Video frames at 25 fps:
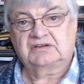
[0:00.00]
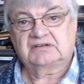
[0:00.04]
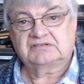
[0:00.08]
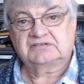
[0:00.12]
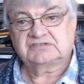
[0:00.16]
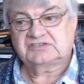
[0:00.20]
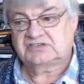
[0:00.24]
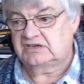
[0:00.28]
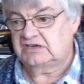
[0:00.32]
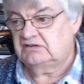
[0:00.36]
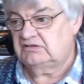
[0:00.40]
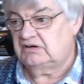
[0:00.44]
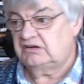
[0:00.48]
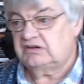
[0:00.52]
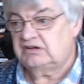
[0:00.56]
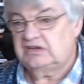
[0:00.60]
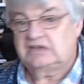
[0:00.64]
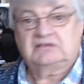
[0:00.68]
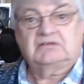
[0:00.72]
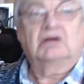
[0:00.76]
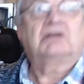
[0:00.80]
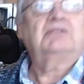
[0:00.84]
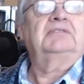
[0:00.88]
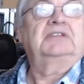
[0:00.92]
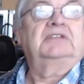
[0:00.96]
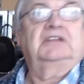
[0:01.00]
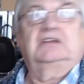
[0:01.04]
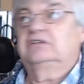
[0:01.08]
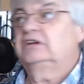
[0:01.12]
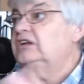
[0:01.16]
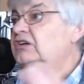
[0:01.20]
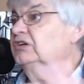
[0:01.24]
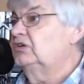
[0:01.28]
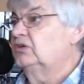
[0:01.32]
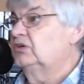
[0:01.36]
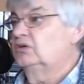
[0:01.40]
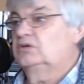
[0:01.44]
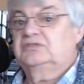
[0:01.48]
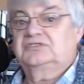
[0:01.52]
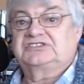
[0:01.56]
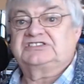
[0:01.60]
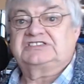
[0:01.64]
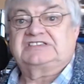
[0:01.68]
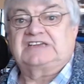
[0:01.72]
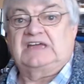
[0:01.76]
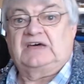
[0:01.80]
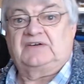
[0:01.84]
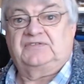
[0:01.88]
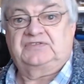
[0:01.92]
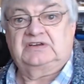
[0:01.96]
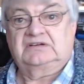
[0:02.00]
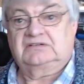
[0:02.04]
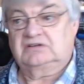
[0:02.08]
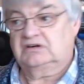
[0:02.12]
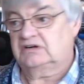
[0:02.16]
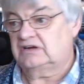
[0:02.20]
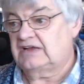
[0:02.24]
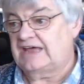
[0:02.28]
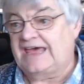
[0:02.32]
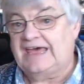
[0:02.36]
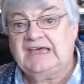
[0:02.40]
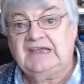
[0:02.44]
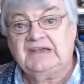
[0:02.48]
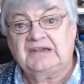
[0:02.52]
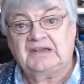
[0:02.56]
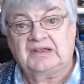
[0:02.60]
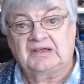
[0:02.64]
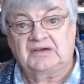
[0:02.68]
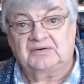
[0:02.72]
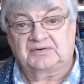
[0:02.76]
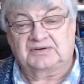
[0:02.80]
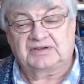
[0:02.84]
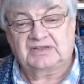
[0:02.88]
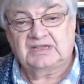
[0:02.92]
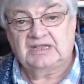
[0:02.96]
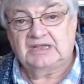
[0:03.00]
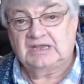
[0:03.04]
So you've only got your indoor stuff, you've got a handheld,